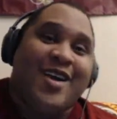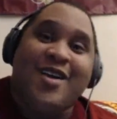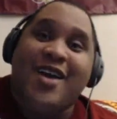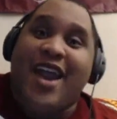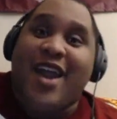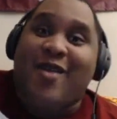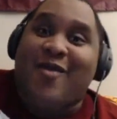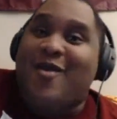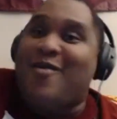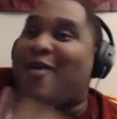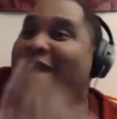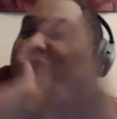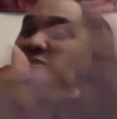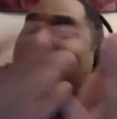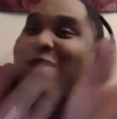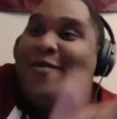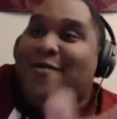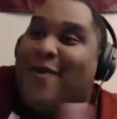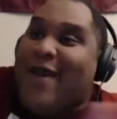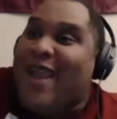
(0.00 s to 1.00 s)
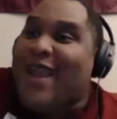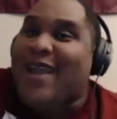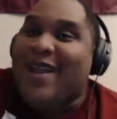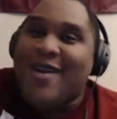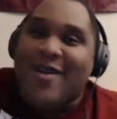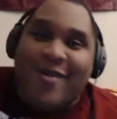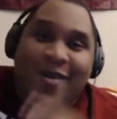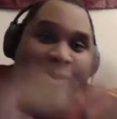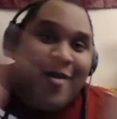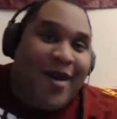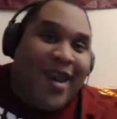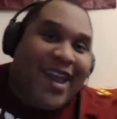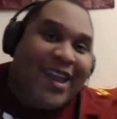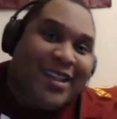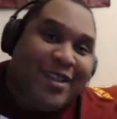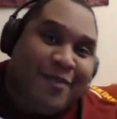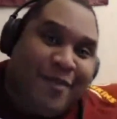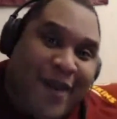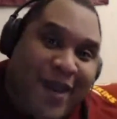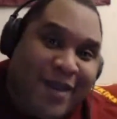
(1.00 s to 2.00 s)
Hey, we might have to pay. We might have to
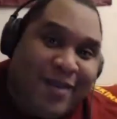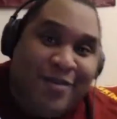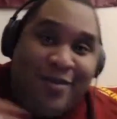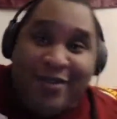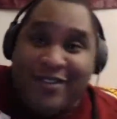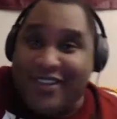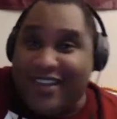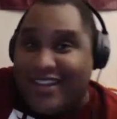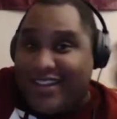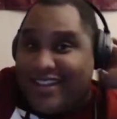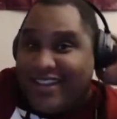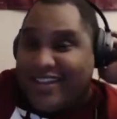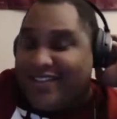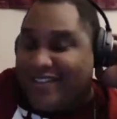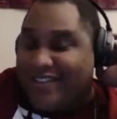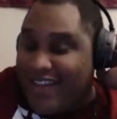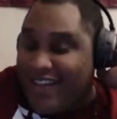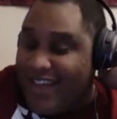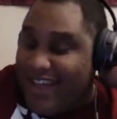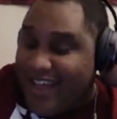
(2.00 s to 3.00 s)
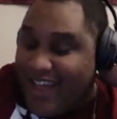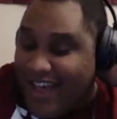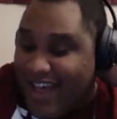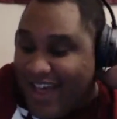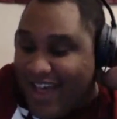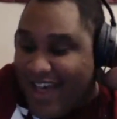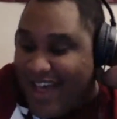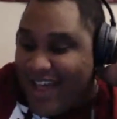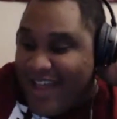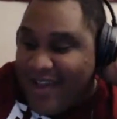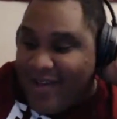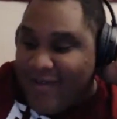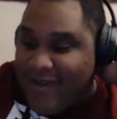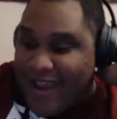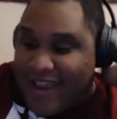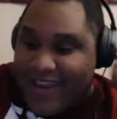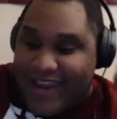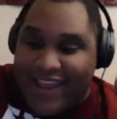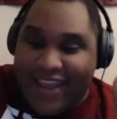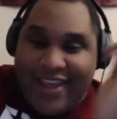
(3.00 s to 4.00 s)
pay to present this right
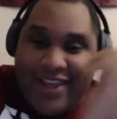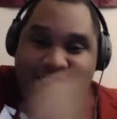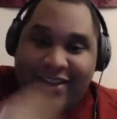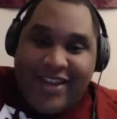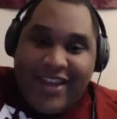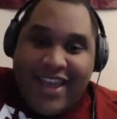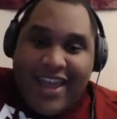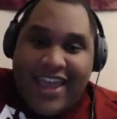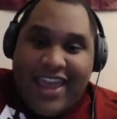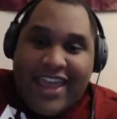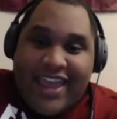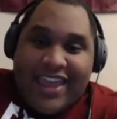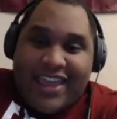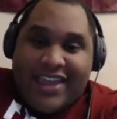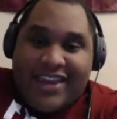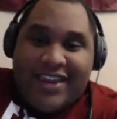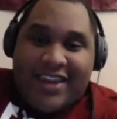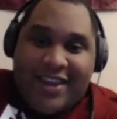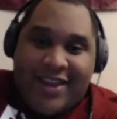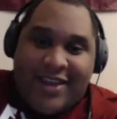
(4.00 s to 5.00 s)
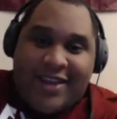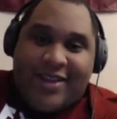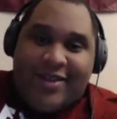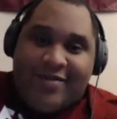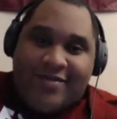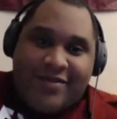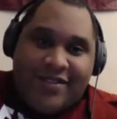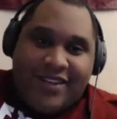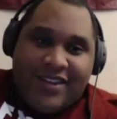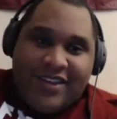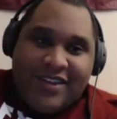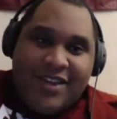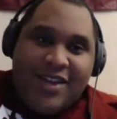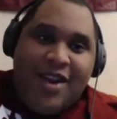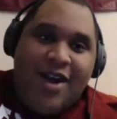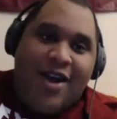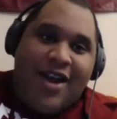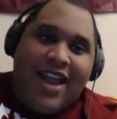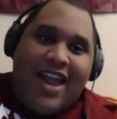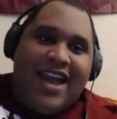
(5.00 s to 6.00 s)
now. And I
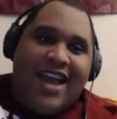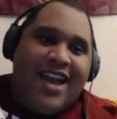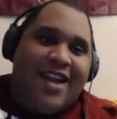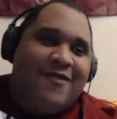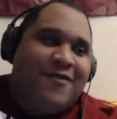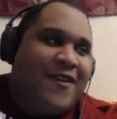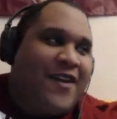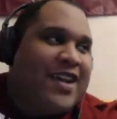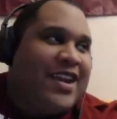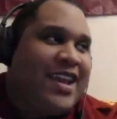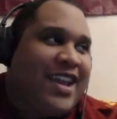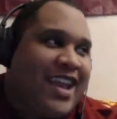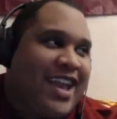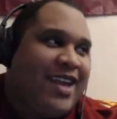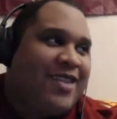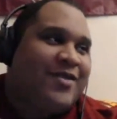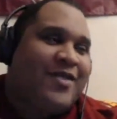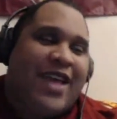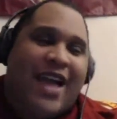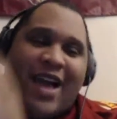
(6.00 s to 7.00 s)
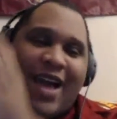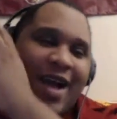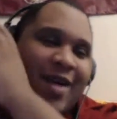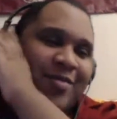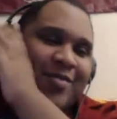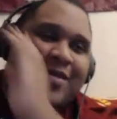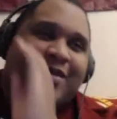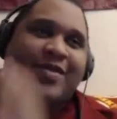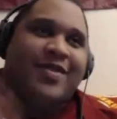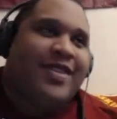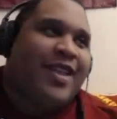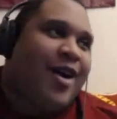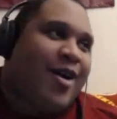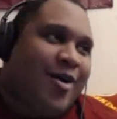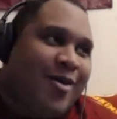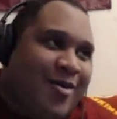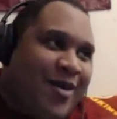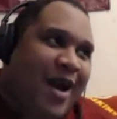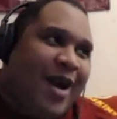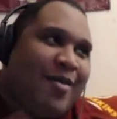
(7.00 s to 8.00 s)
found that kind of.
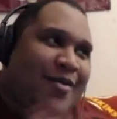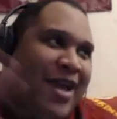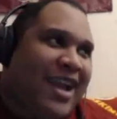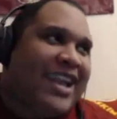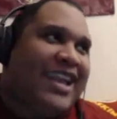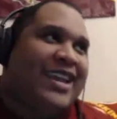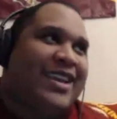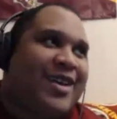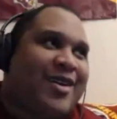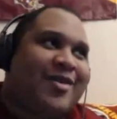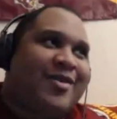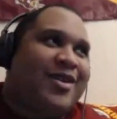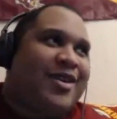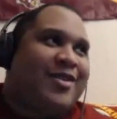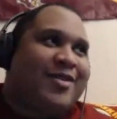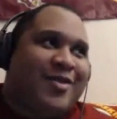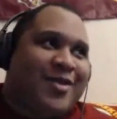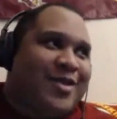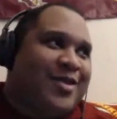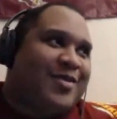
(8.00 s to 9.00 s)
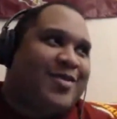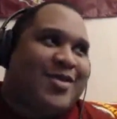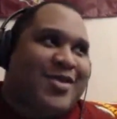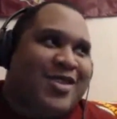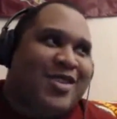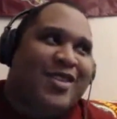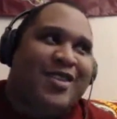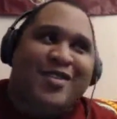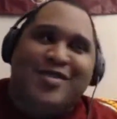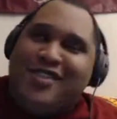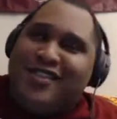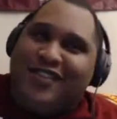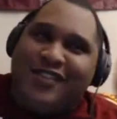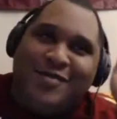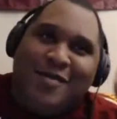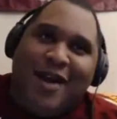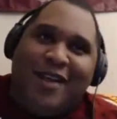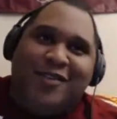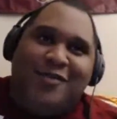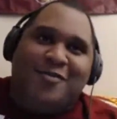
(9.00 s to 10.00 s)
I'm not getting there because this is
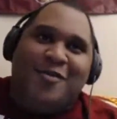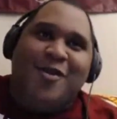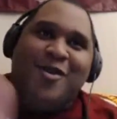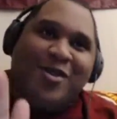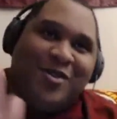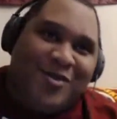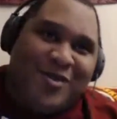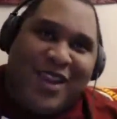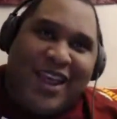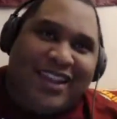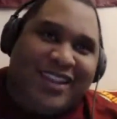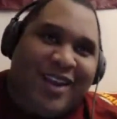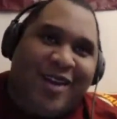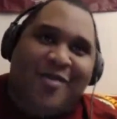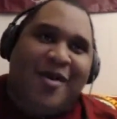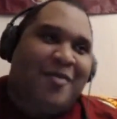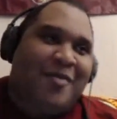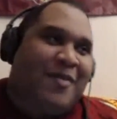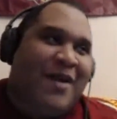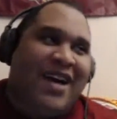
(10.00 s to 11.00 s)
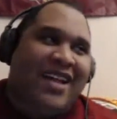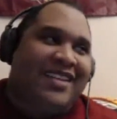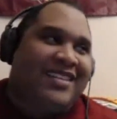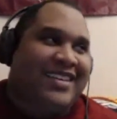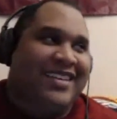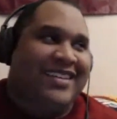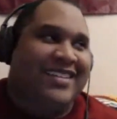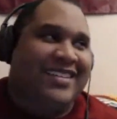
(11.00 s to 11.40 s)
about sports. We're not talking about politics.